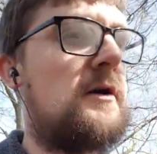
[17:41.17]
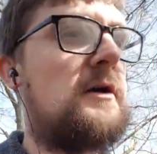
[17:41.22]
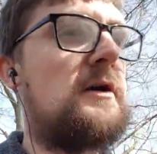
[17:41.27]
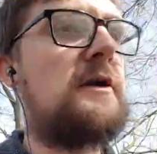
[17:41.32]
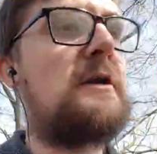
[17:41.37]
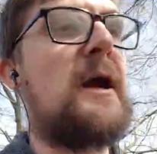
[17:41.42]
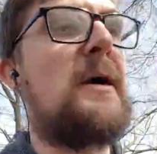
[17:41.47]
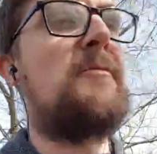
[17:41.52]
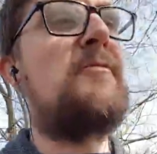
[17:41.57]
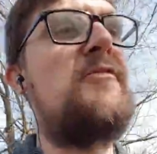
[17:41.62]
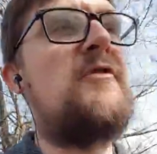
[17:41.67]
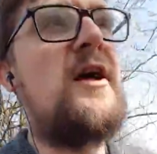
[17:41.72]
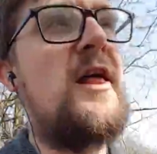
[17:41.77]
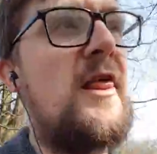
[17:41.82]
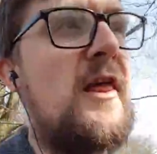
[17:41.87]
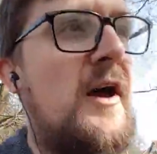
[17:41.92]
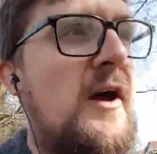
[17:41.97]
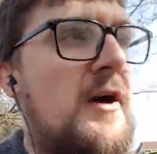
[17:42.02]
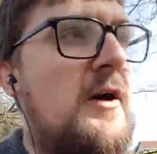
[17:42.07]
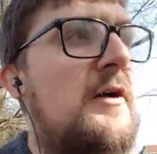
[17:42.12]

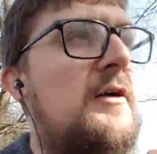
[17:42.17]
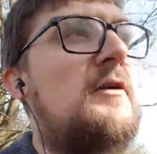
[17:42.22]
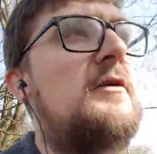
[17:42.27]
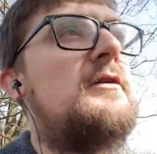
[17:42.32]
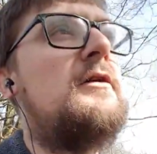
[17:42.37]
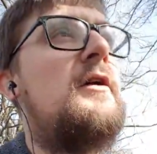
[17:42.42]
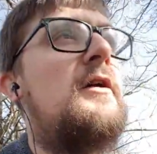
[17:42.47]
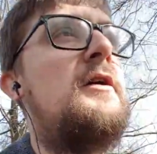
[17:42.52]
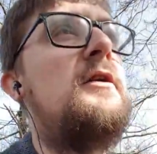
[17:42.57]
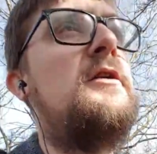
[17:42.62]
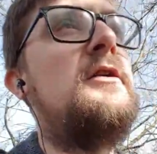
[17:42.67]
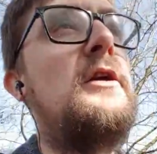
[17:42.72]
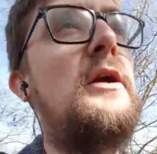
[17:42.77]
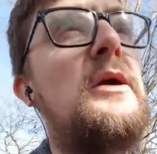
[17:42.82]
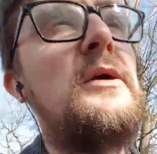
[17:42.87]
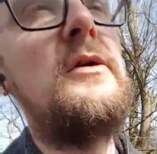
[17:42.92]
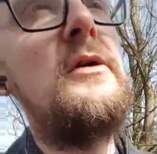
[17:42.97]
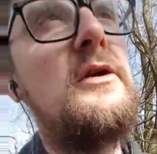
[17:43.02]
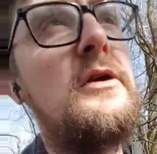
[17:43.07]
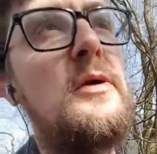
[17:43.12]
Gabriella, you
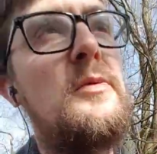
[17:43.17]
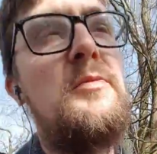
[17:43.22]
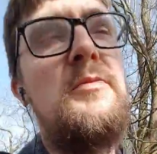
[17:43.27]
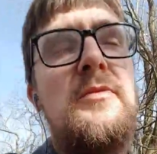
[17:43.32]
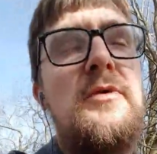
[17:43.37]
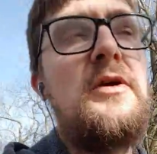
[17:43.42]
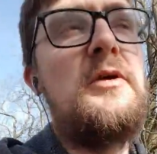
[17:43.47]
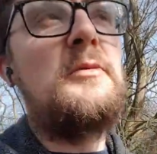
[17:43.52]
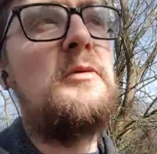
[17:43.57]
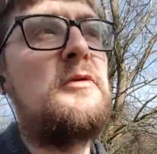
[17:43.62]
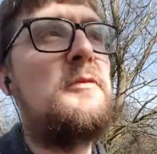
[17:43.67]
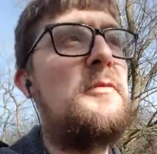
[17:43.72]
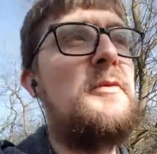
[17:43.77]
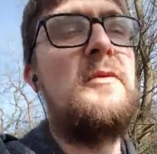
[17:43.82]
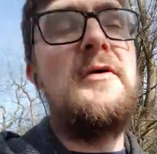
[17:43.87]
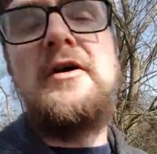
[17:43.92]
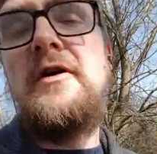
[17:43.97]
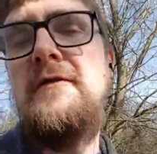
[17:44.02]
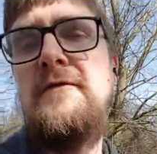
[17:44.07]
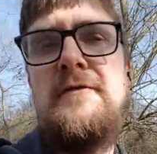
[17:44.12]
must be
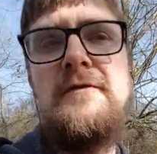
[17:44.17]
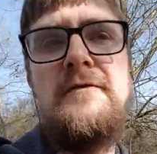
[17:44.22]
worth,